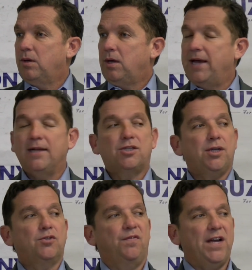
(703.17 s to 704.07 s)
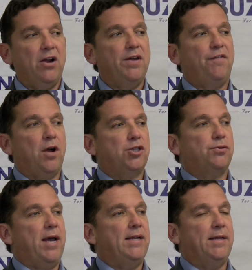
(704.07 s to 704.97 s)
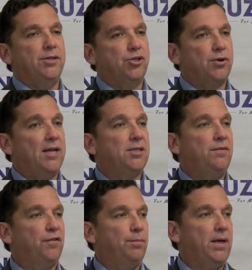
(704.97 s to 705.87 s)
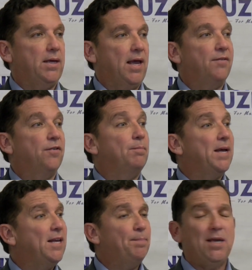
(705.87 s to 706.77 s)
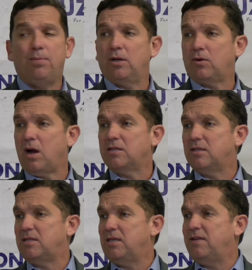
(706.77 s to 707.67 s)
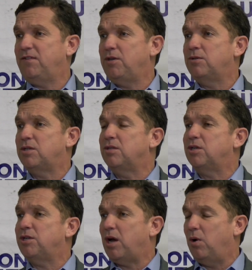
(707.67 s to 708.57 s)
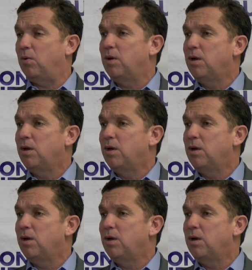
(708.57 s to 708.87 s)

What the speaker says: And it's very frustrating and distressing for me and for many people across the city of Houston to know